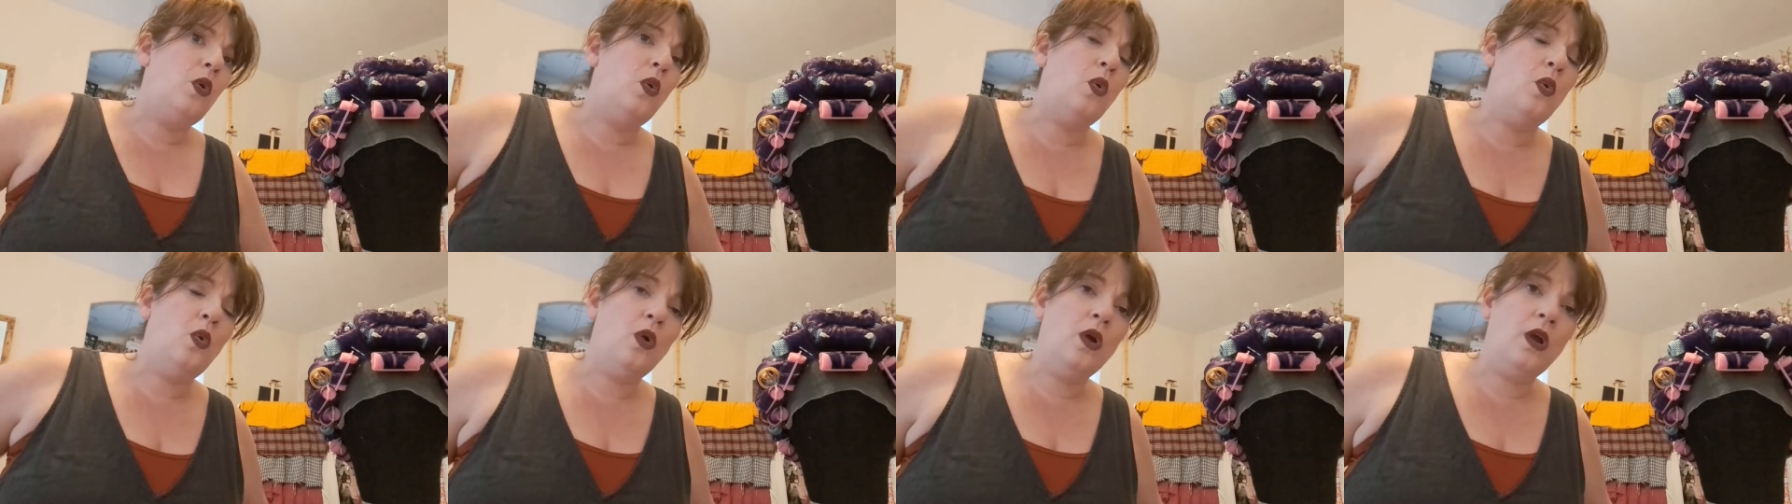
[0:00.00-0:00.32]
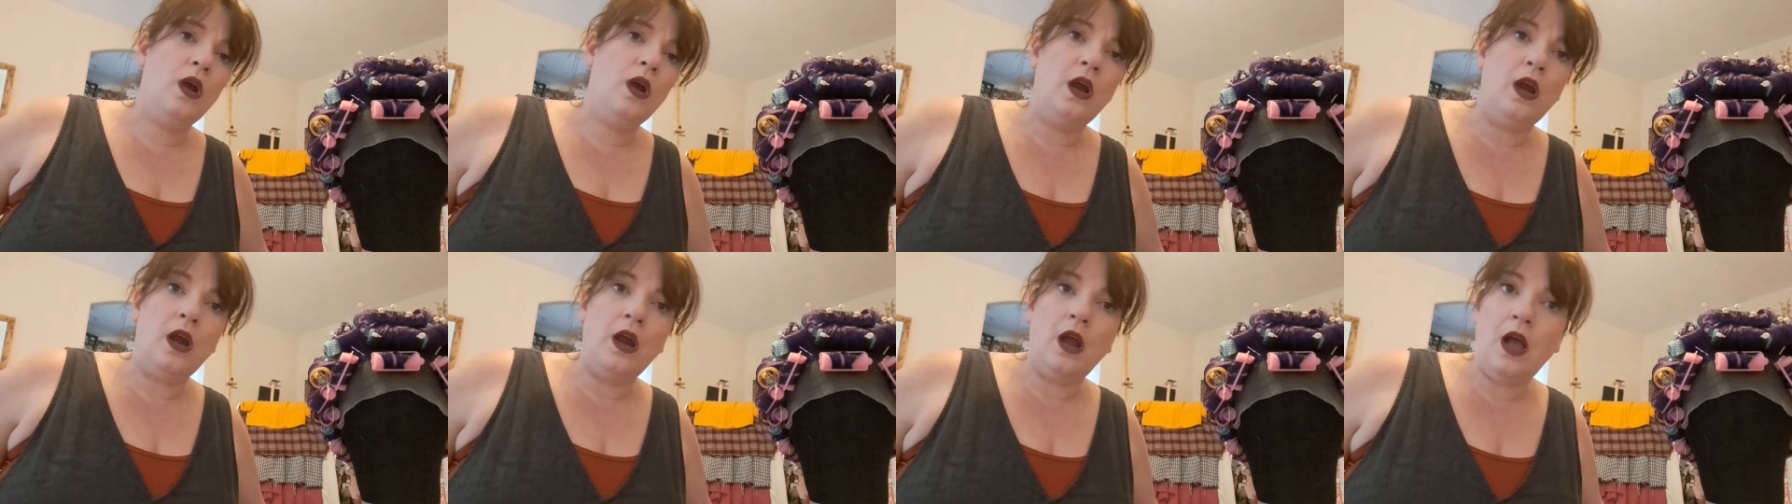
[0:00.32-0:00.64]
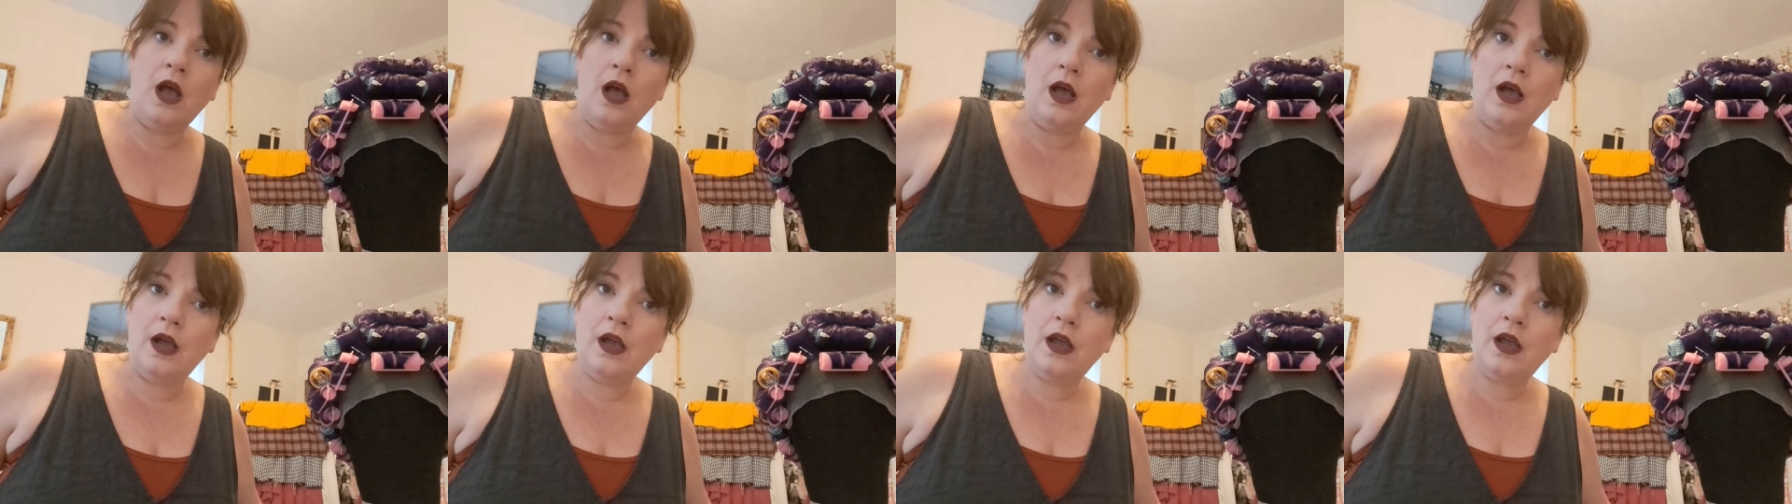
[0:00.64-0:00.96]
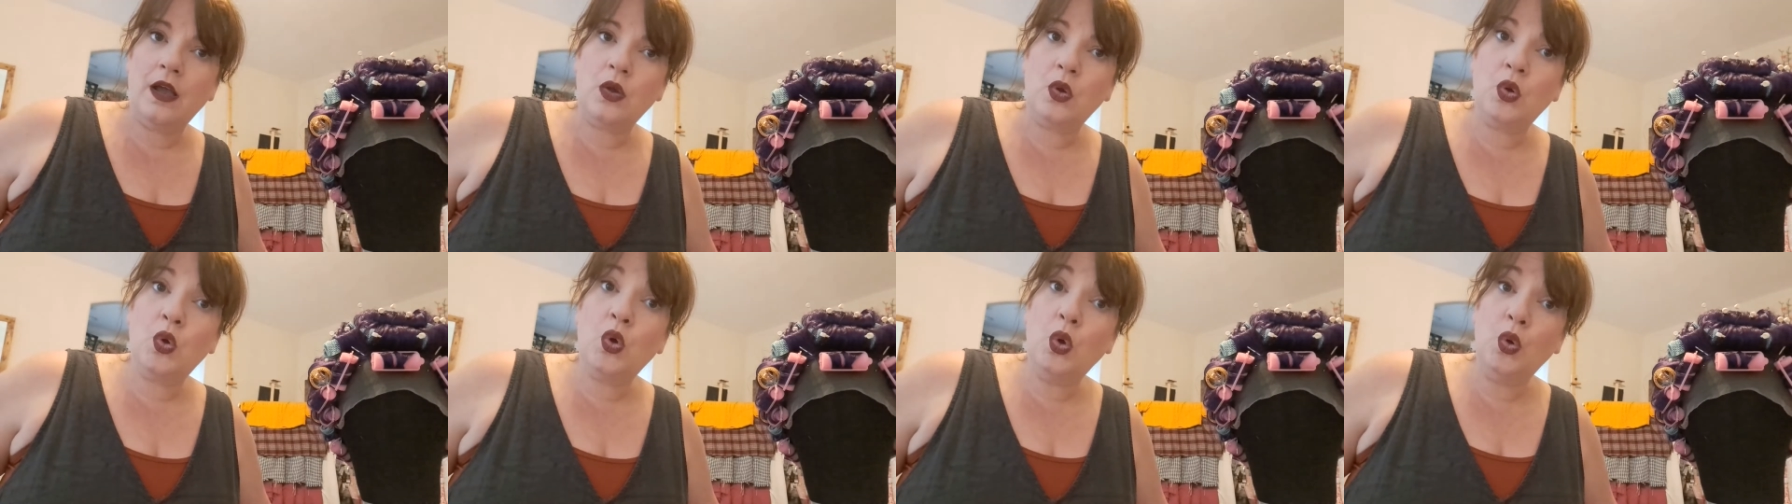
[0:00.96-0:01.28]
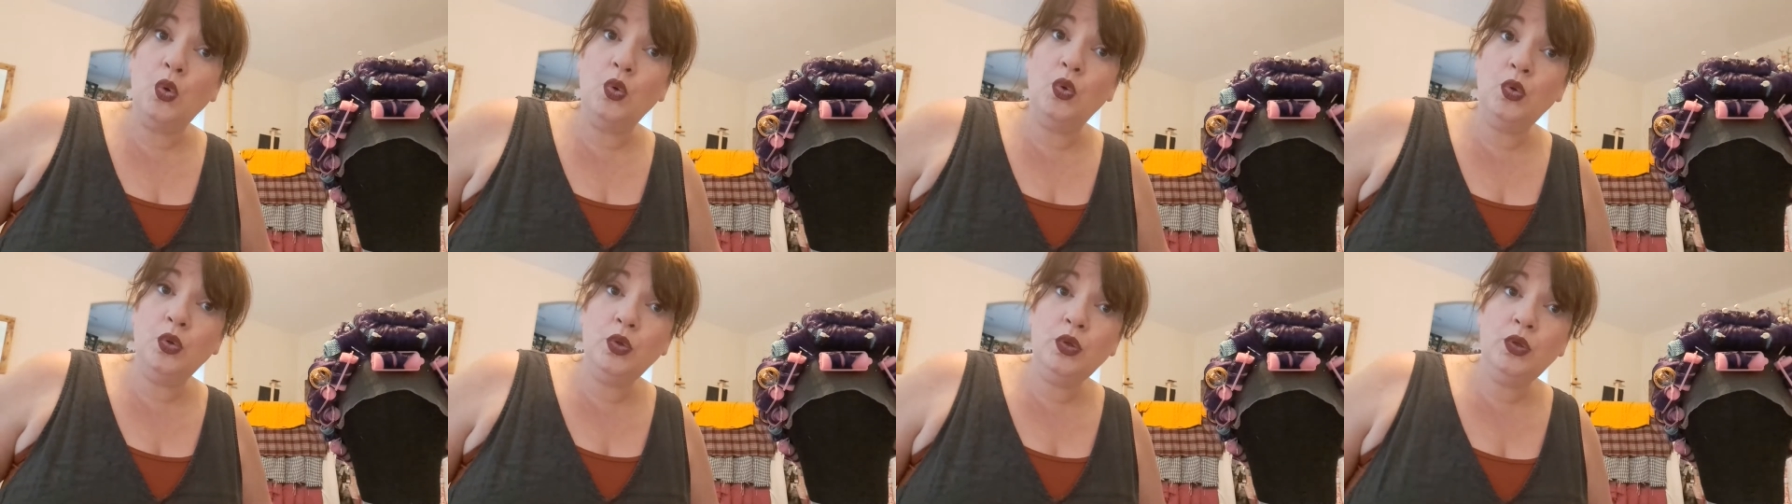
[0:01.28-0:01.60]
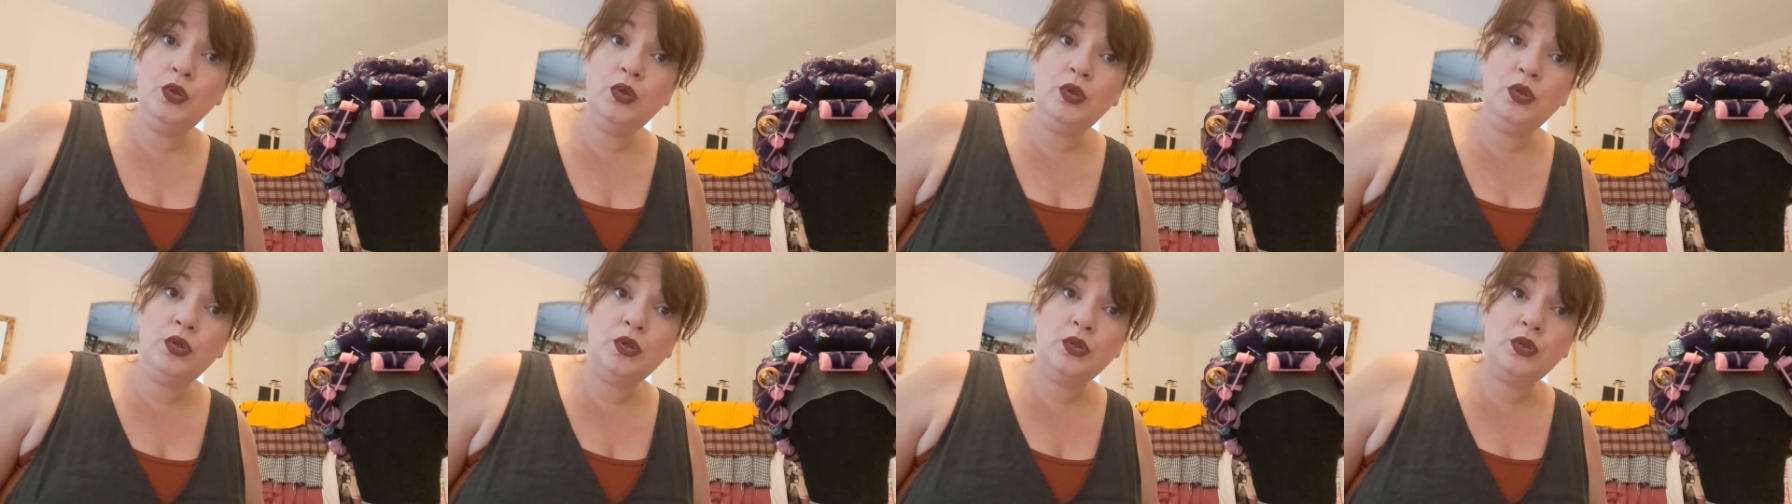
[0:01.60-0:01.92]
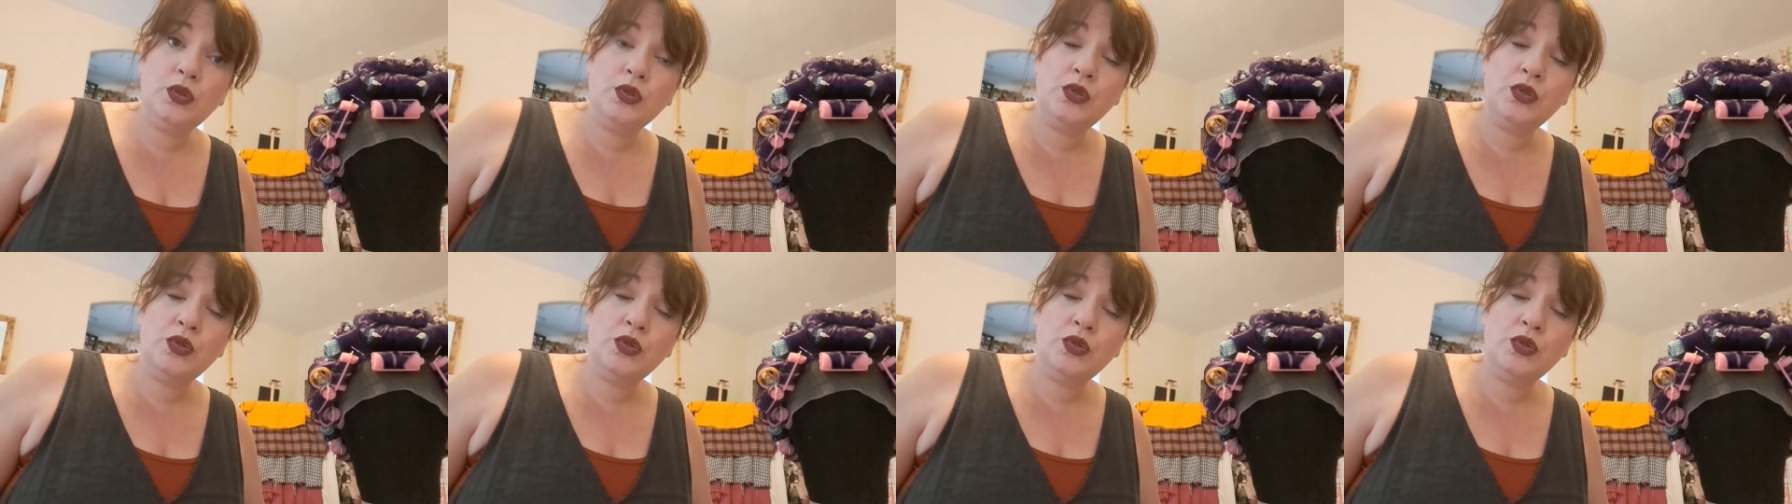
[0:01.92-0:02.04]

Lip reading: or cool